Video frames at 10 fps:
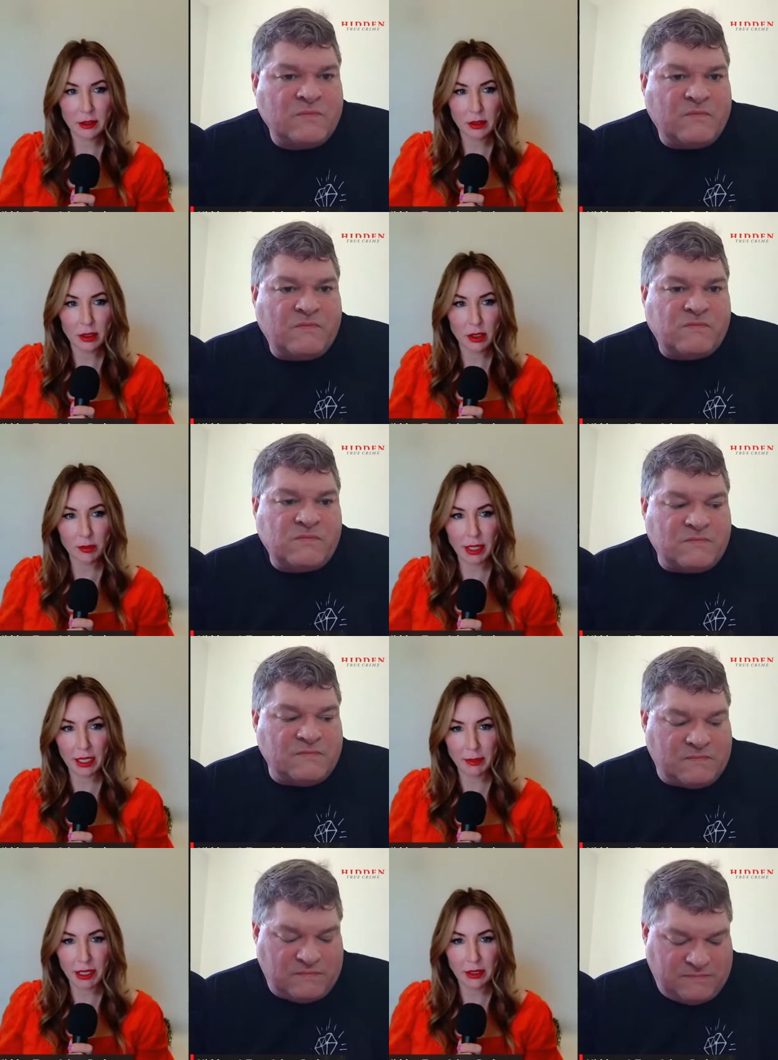Speaker 1: her
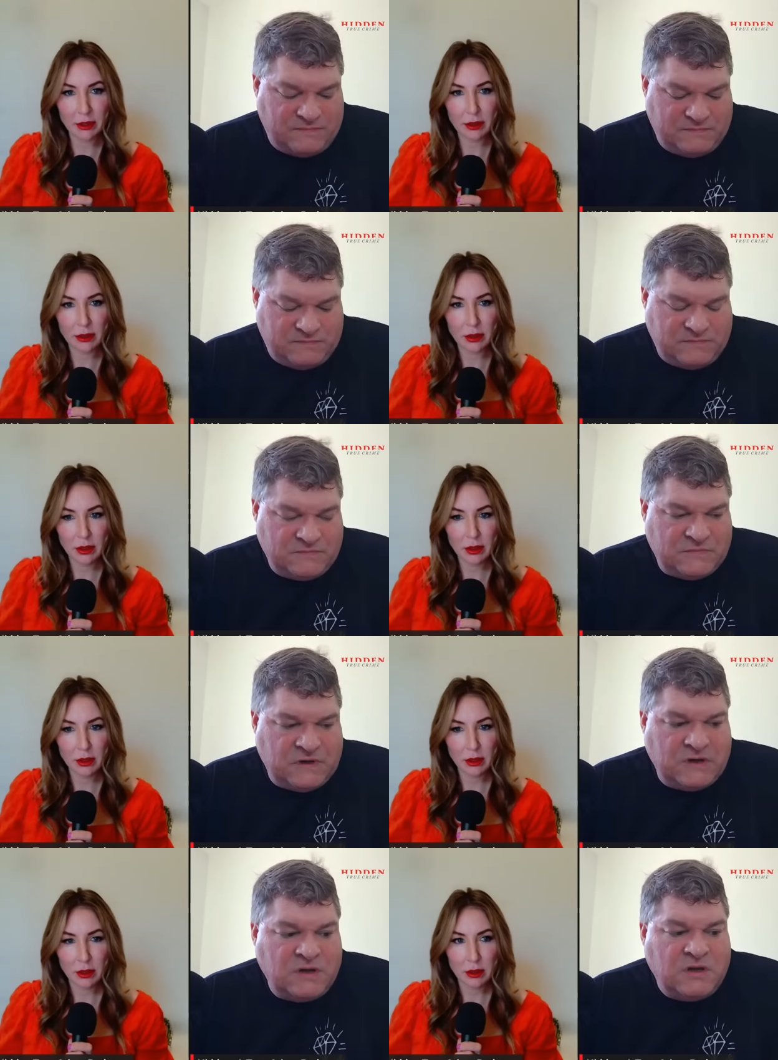baby,
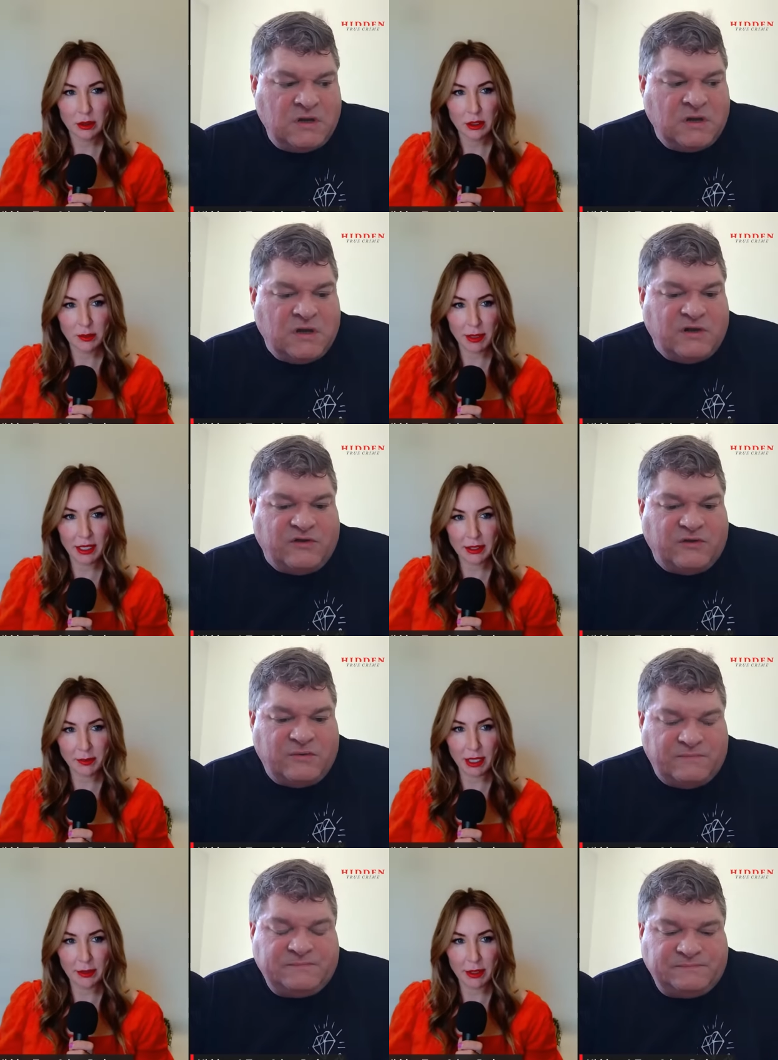she bathes the
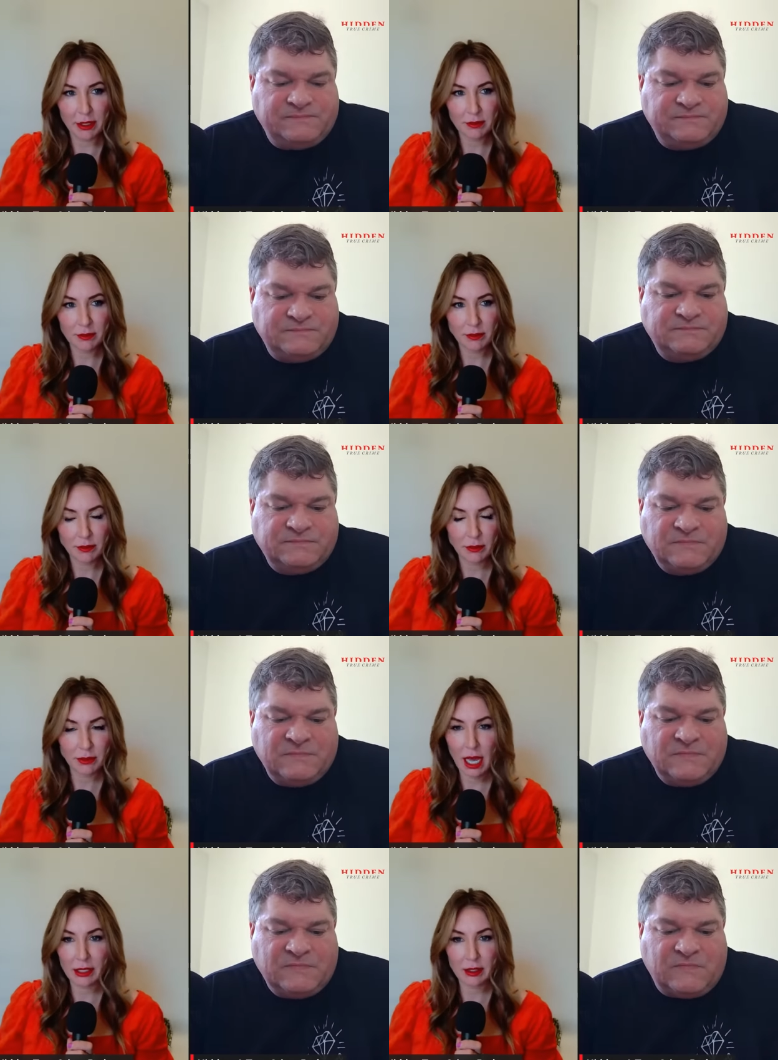baby
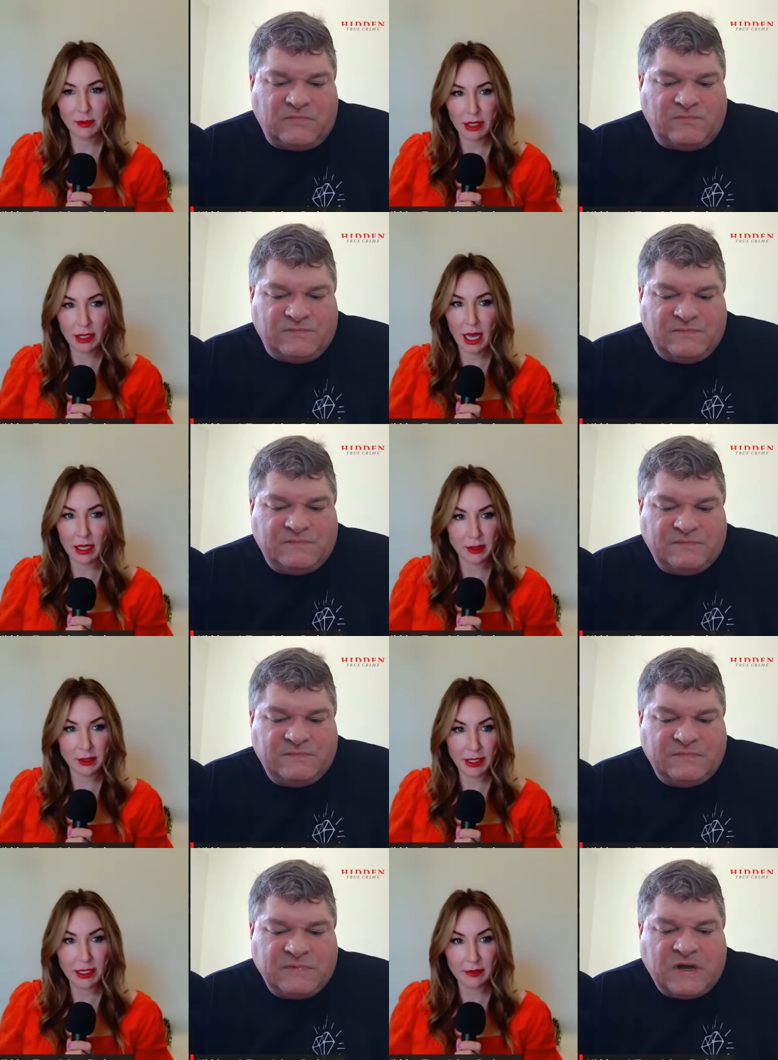that to me yeah
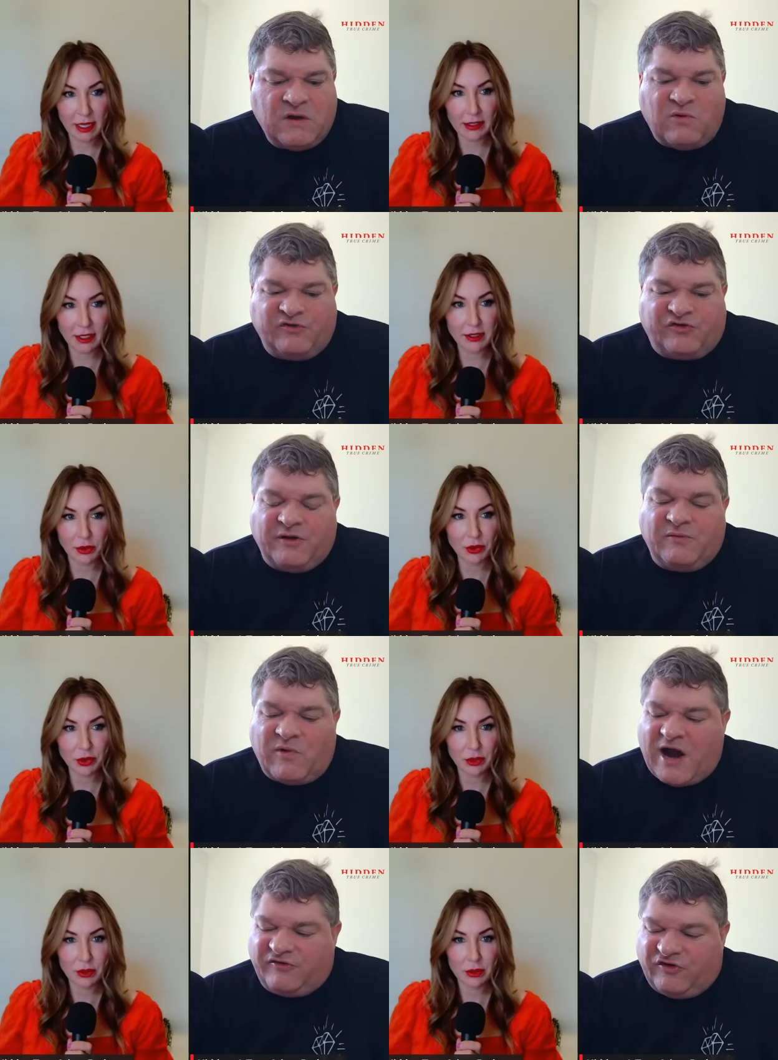speaking of antisocial well,
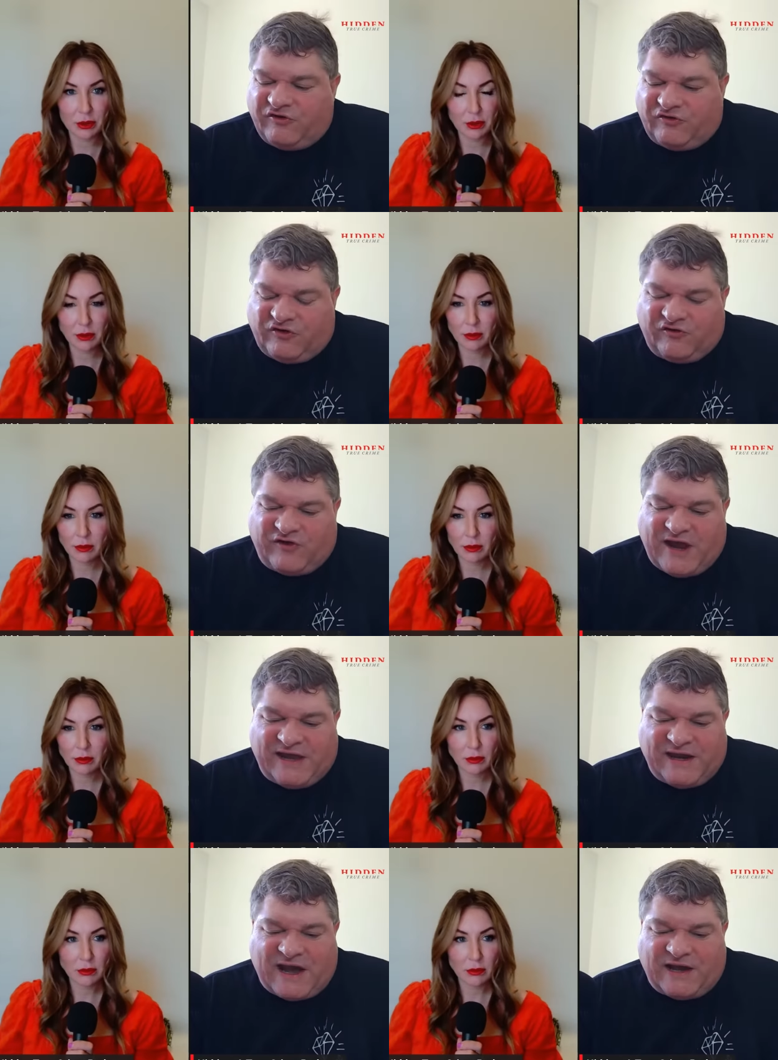
Speaker 2: right she's she's
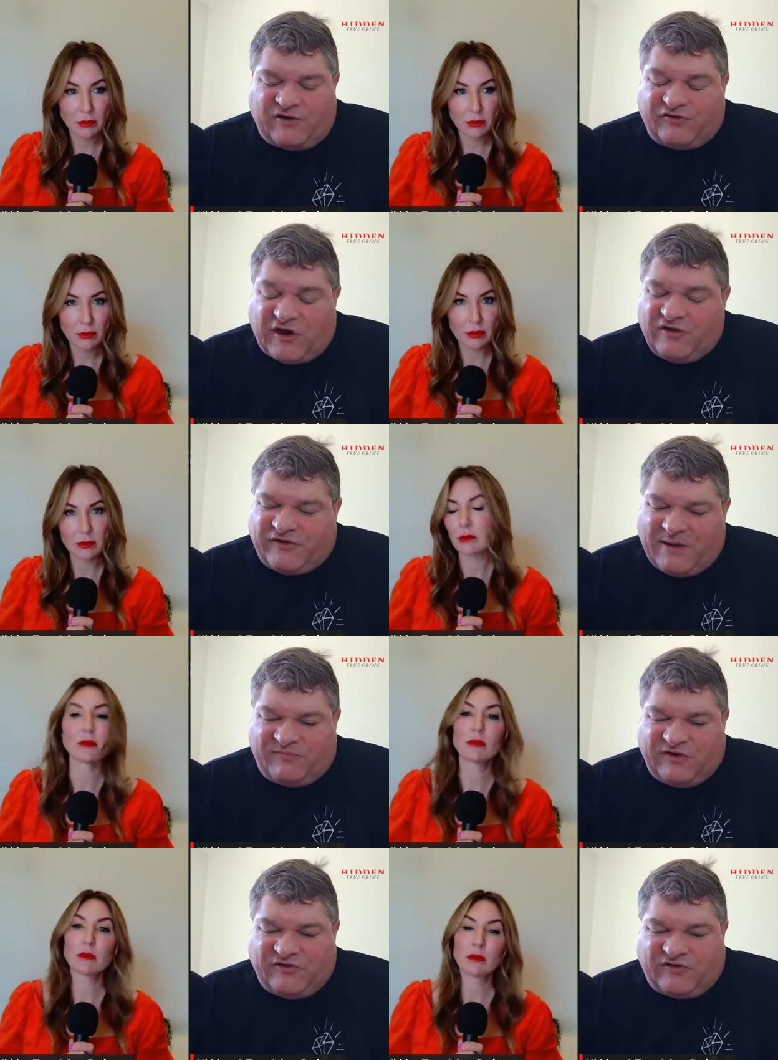taking on or
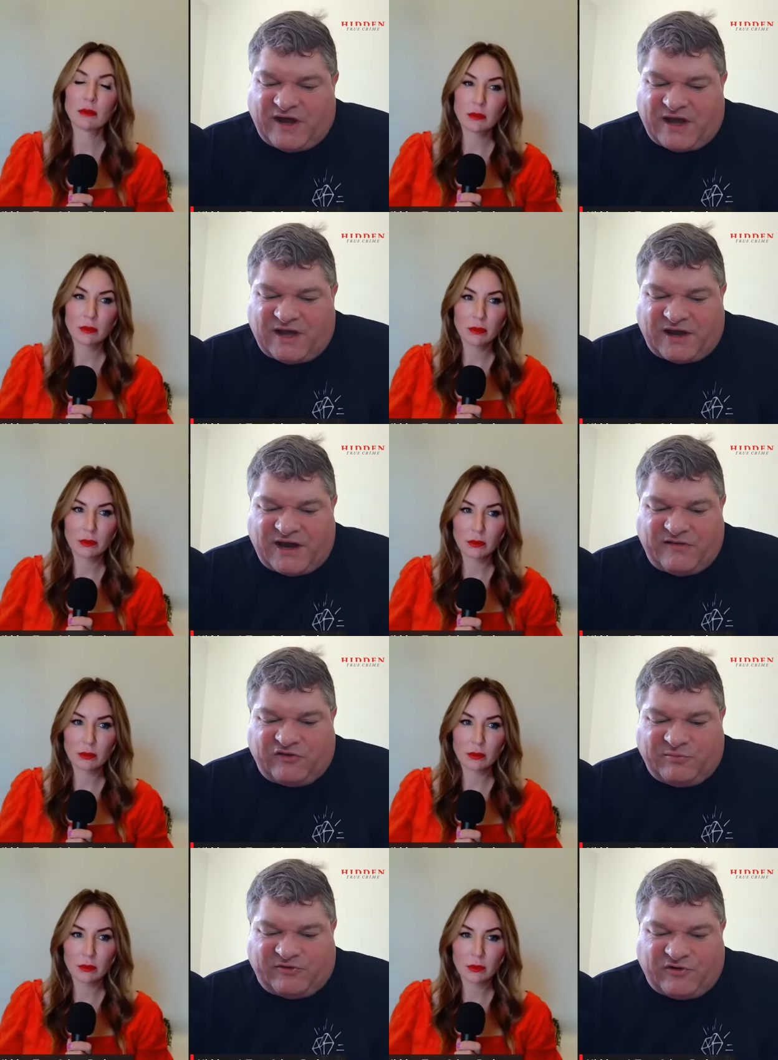attempting to take on kind of
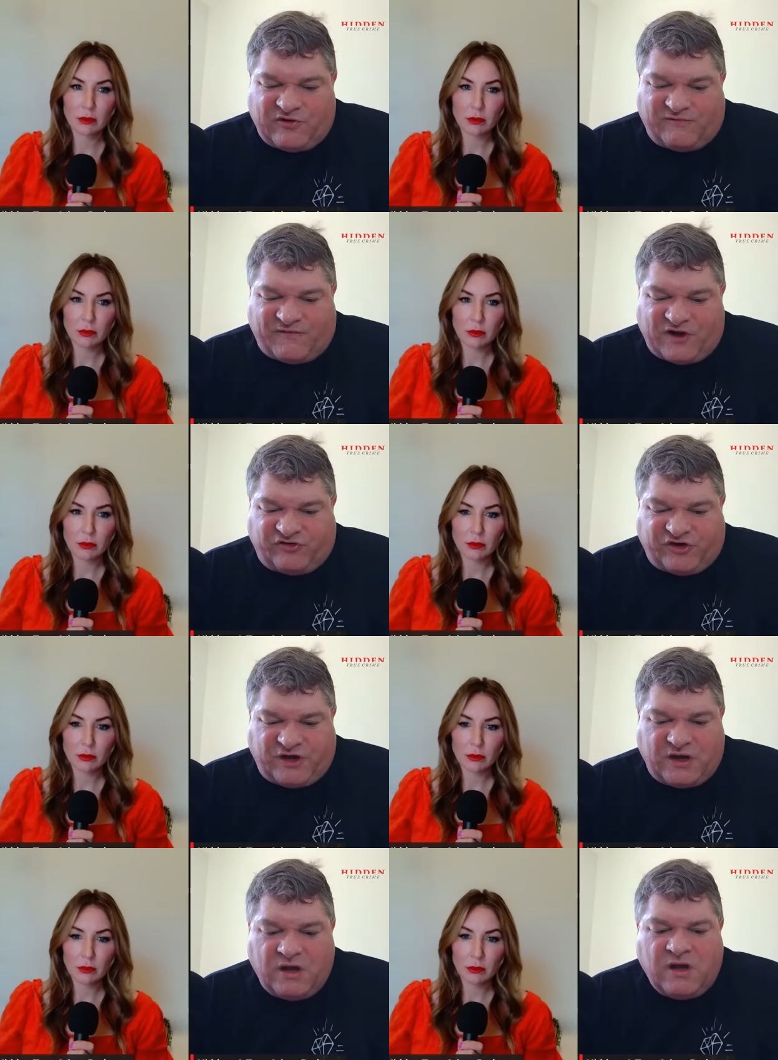this maternal
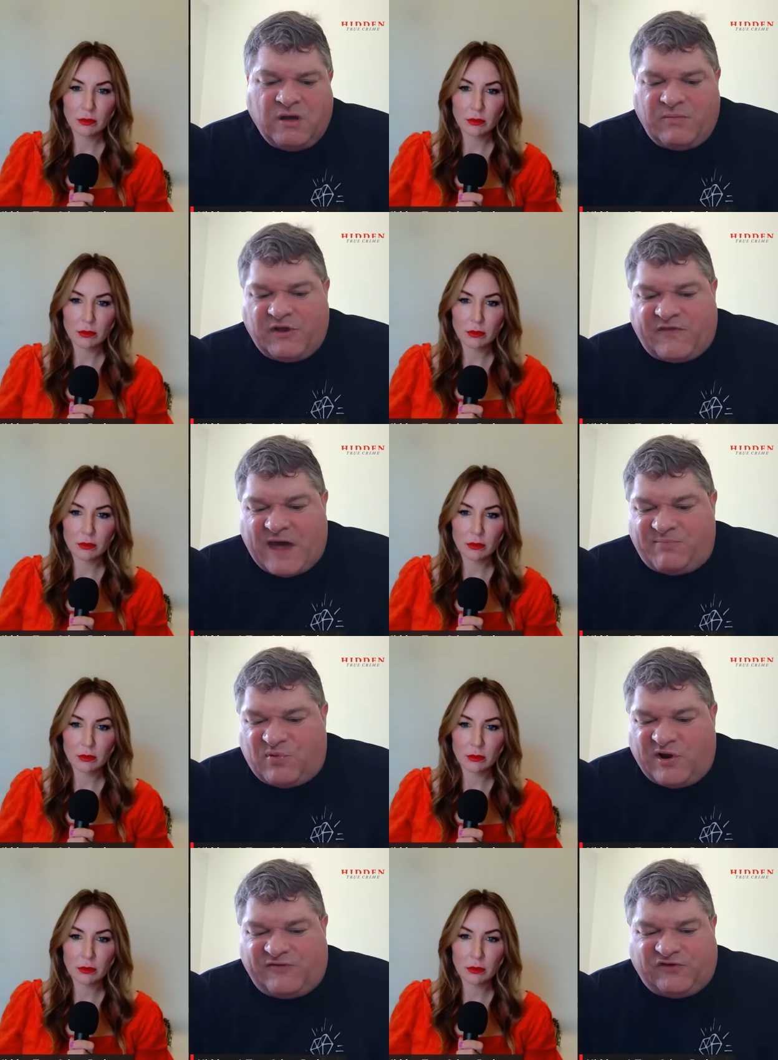function but at that
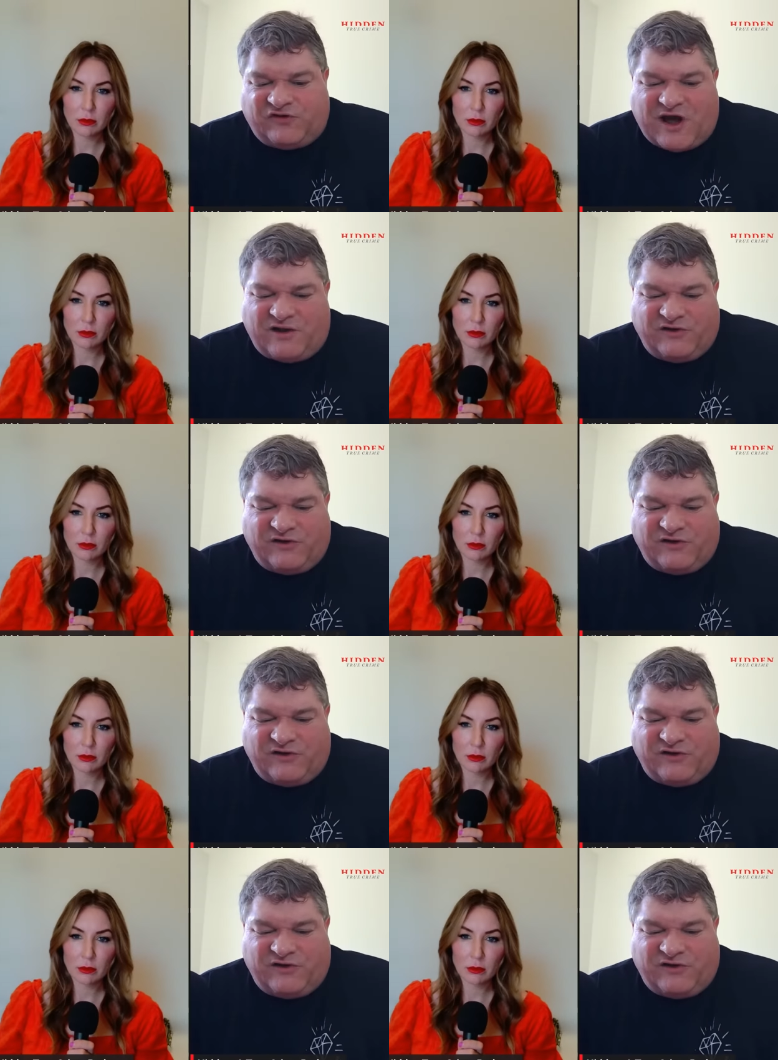point the child